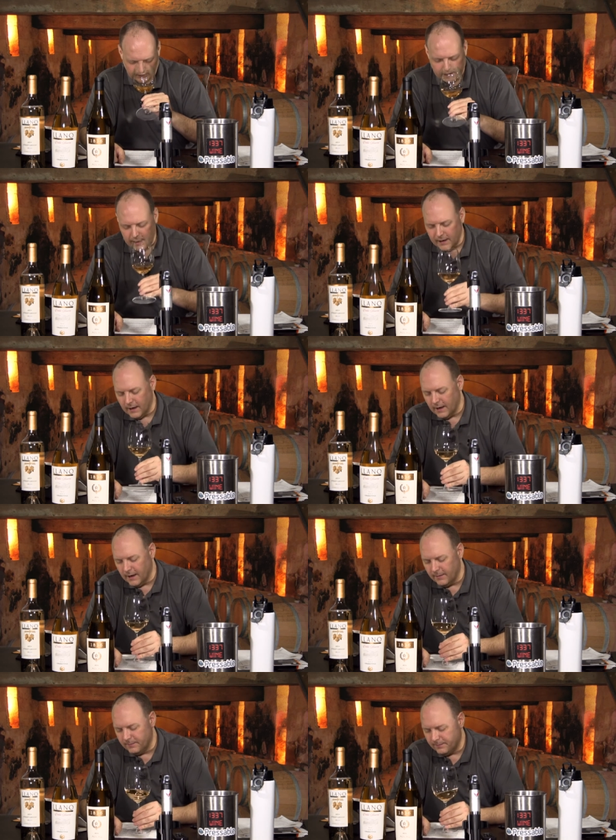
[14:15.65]
I get
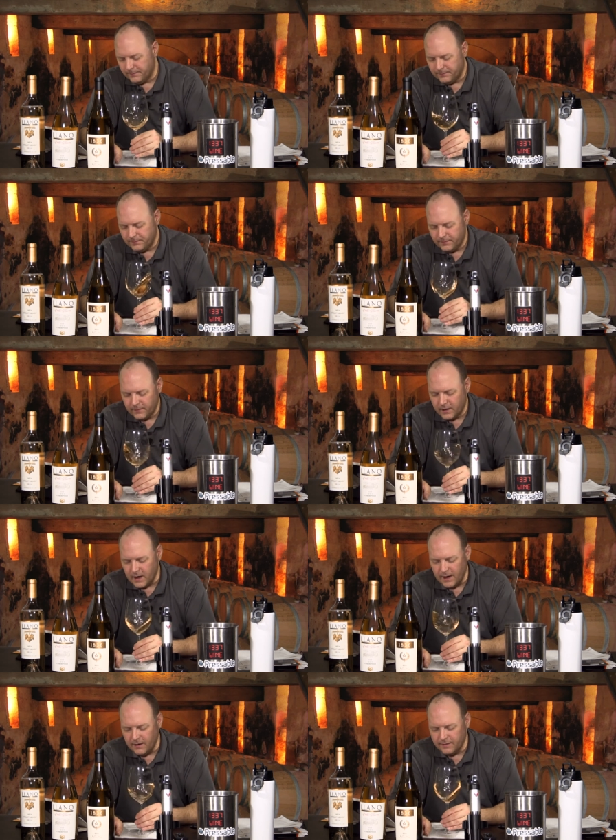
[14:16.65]
um,
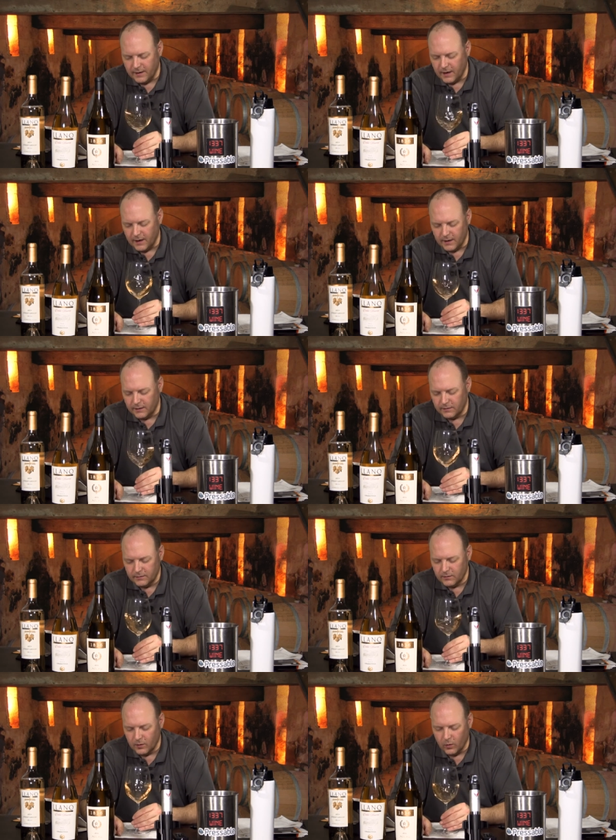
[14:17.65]
kind of uh,
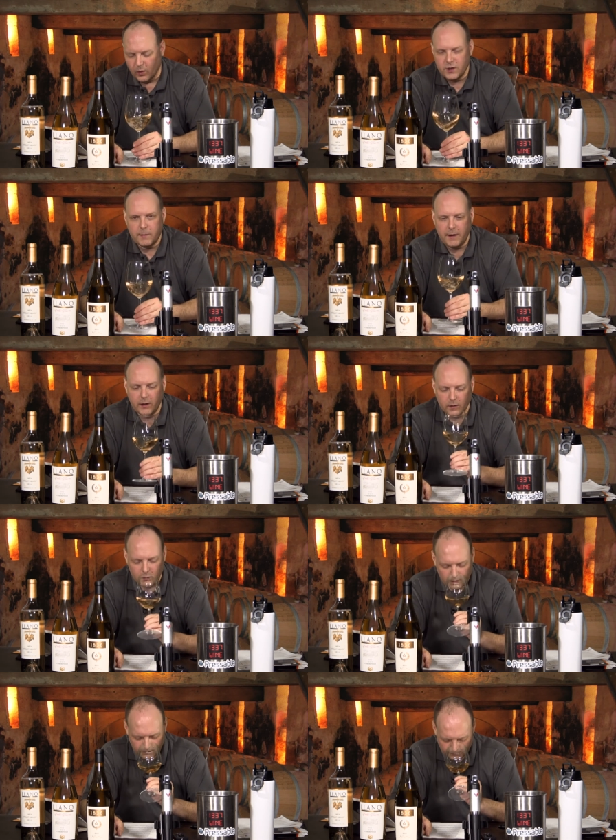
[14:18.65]
orange peel,